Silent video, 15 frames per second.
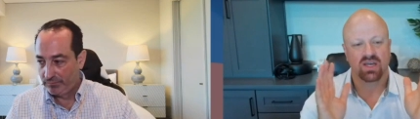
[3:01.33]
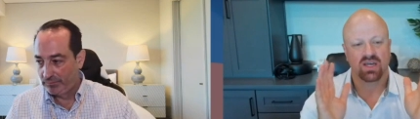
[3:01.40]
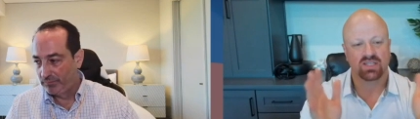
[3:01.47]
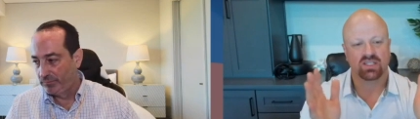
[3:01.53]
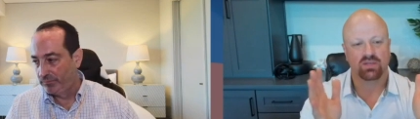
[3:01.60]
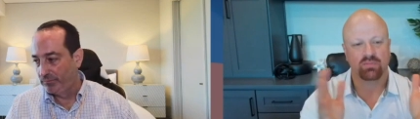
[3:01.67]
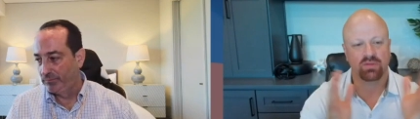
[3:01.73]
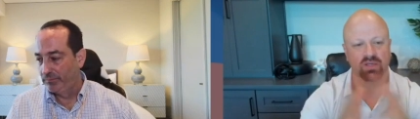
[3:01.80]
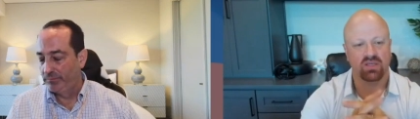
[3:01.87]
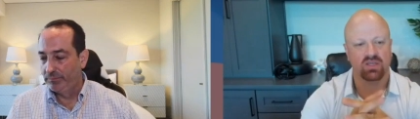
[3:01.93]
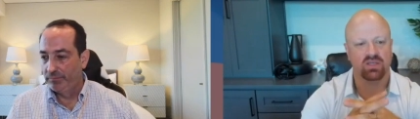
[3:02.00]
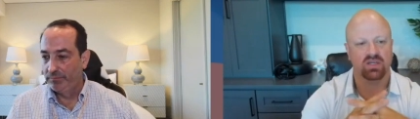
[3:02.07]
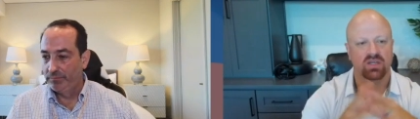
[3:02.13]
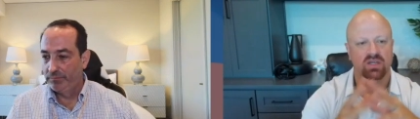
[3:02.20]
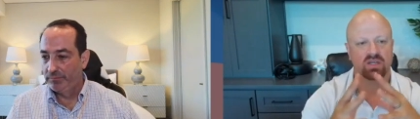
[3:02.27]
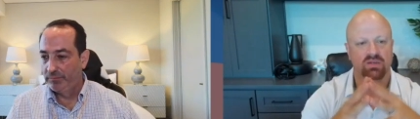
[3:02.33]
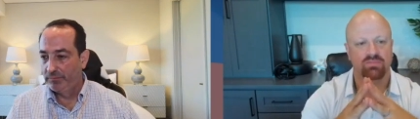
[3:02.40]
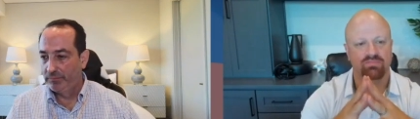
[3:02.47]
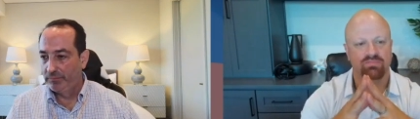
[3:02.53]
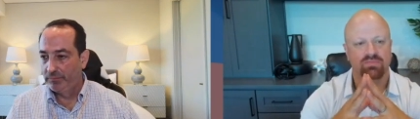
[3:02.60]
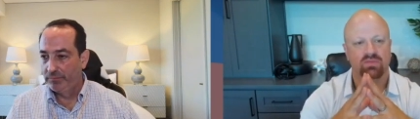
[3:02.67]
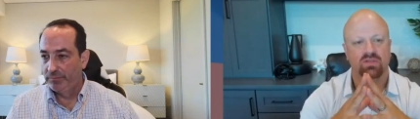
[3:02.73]
Speaker 1: SAP,
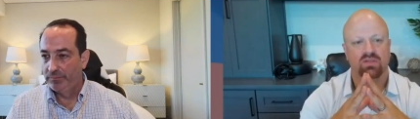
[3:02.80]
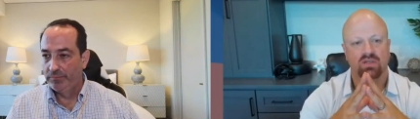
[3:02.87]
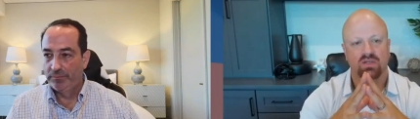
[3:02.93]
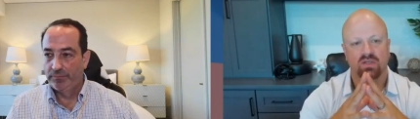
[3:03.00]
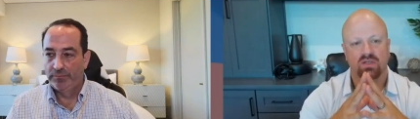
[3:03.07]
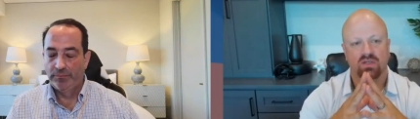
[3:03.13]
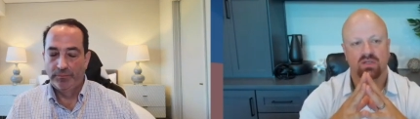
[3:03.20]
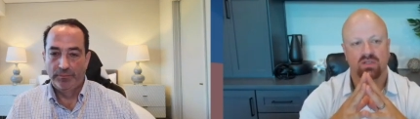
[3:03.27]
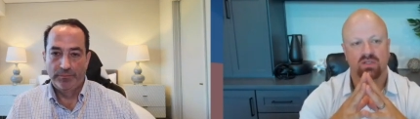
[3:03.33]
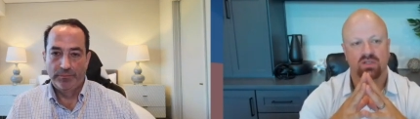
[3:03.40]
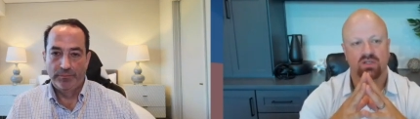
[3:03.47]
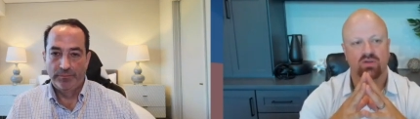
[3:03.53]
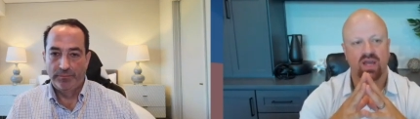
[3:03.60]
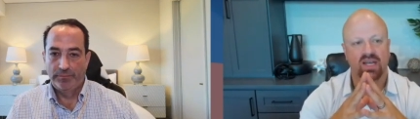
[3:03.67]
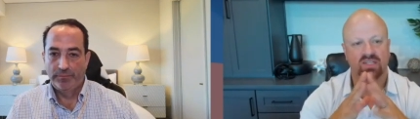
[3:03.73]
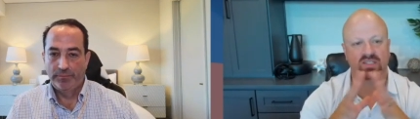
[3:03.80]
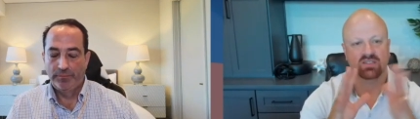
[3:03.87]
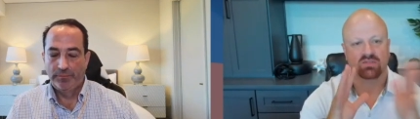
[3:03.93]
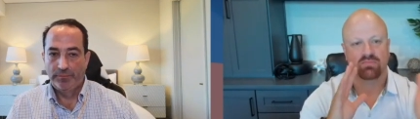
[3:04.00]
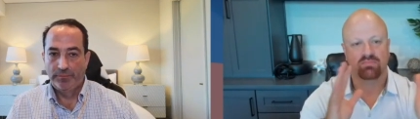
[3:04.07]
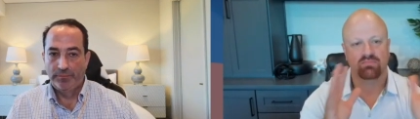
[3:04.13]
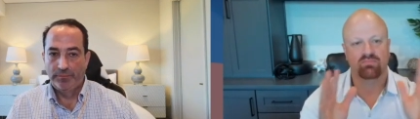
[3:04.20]
um, you know, has
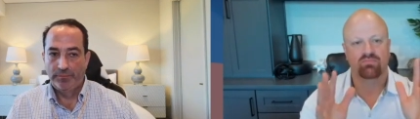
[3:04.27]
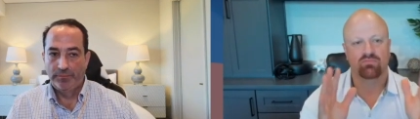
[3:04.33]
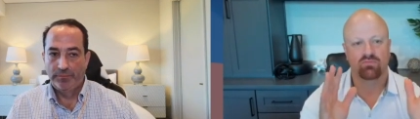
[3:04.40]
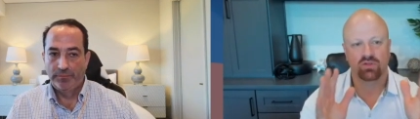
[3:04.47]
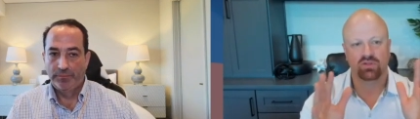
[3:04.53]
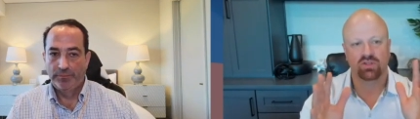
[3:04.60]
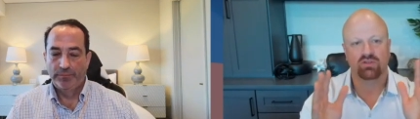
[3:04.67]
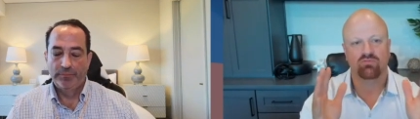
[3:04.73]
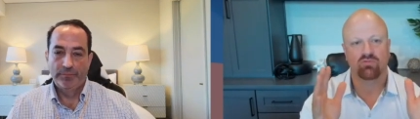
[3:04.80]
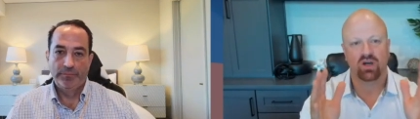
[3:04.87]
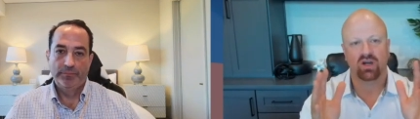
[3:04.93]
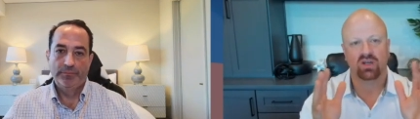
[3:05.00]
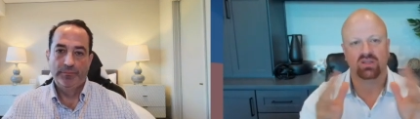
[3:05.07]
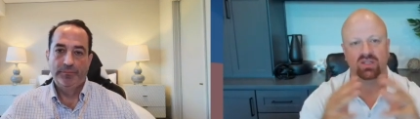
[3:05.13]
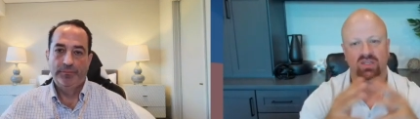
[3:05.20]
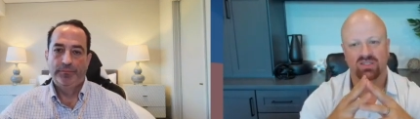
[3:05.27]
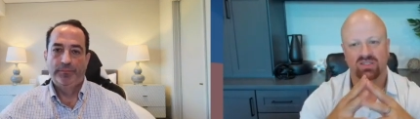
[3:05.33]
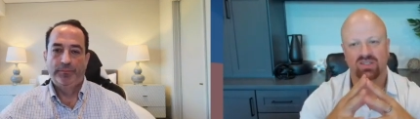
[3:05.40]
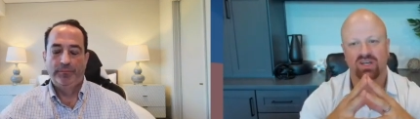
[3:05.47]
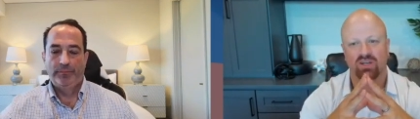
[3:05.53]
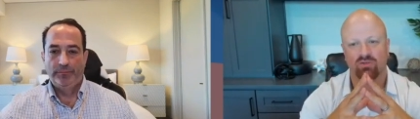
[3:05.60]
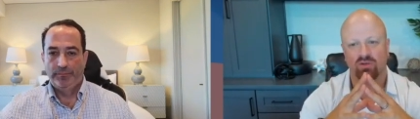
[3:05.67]
to really walk this
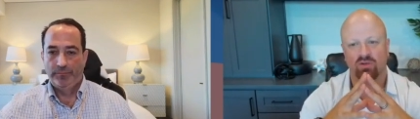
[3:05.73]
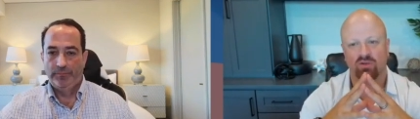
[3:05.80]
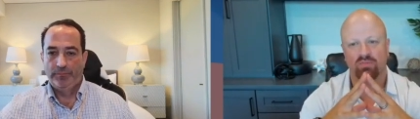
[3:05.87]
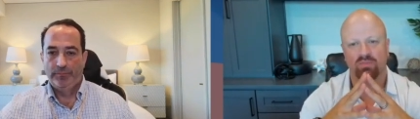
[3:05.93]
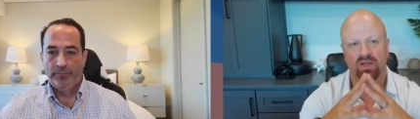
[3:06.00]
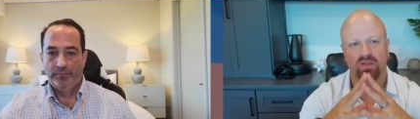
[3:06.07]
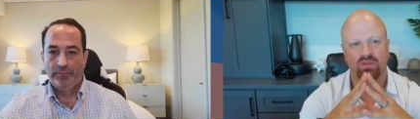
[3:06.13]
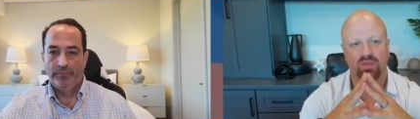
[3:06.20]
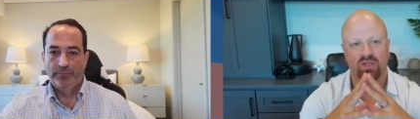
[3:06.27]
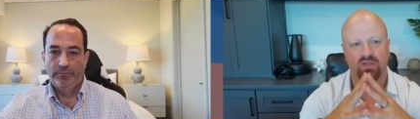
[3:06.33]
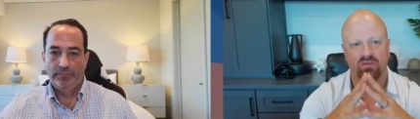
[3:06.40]
tightrope. But I think,